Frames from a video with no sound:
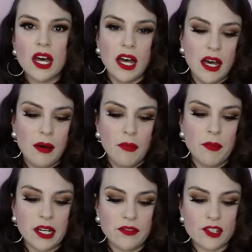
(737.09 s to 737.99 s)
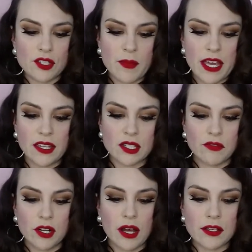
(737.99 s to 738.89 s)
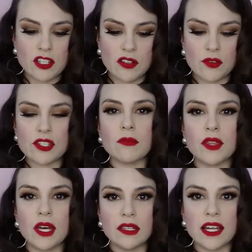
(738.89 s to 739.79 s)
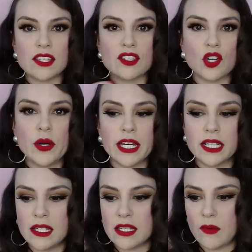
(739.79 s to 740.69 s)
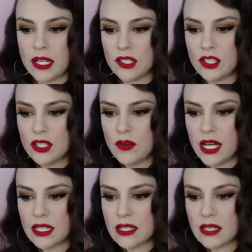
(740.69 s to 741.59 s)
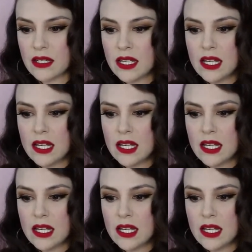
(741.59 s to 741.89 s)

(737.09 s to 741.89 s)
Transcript: But if you're just making this for a costume or something, that's a quick and easy way to do it.